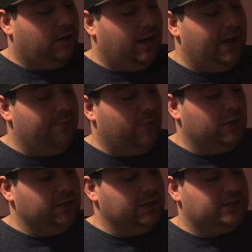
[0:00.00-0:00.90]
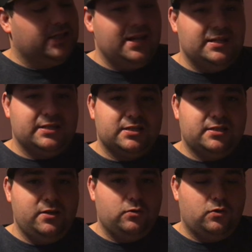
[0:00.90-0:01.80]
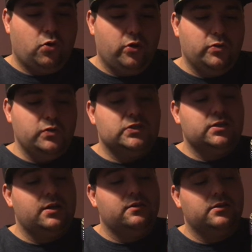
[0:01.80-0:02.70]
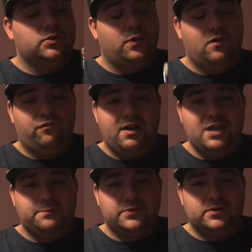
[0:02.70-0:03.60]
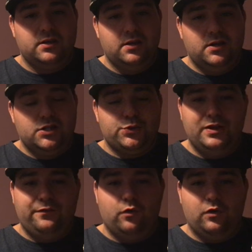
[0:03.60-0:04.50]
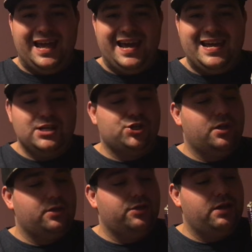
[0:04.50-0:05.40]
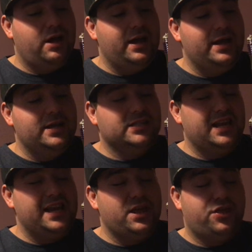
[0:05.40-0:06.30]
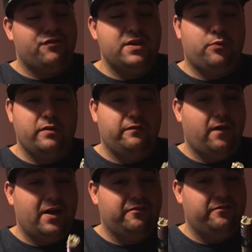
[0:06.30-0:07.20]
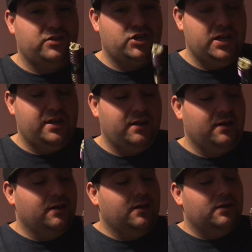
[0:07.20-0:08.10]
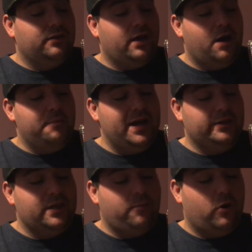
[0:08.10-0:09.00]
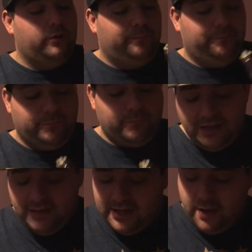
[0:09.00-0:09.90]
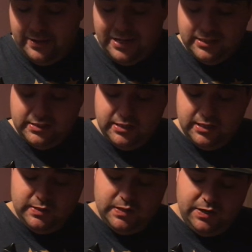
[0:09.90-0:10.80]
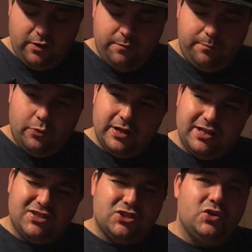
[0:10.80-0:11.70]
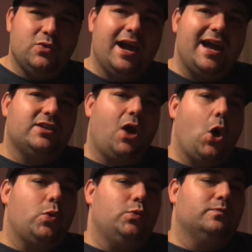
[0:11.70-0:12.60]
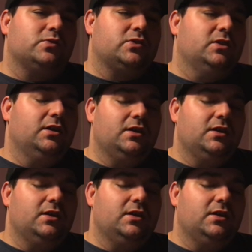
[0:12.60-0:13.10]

I am on stainless steel coils, 12 wraps, 24 gauge, that is a 3.5 jig that I made them on, and they come in at 0.28 ohms.